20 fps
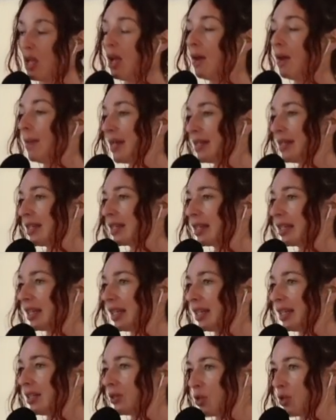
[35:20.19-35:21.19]

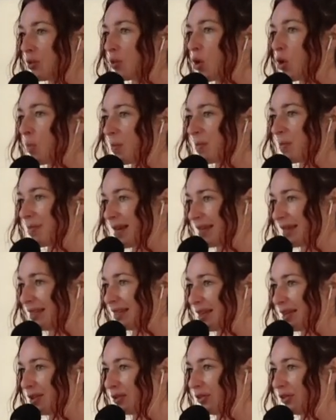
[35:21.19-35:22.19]
Basically, don't open
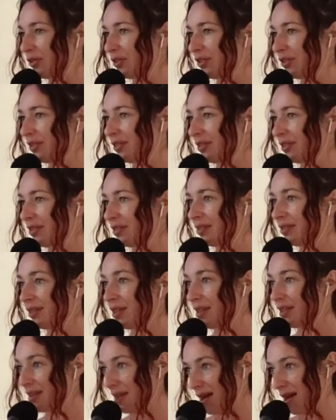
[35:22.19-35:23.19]
myself
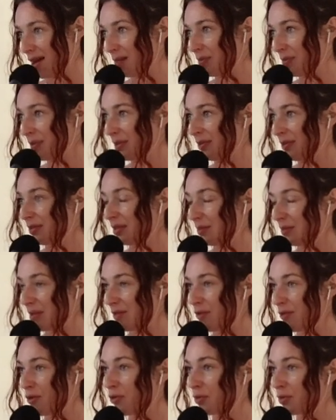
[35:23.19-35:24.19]
up to be
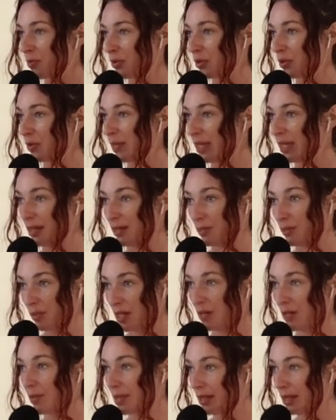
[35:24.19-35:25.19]
vulnerable, because when
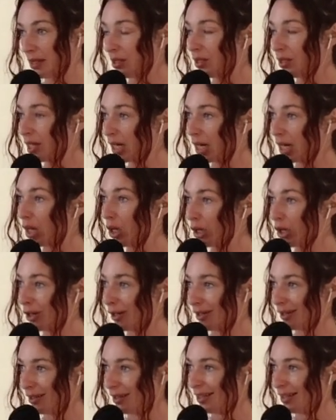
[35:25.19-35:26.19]
I was little, I got
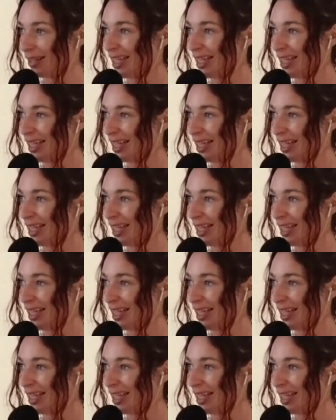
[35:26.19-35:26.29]
hurt.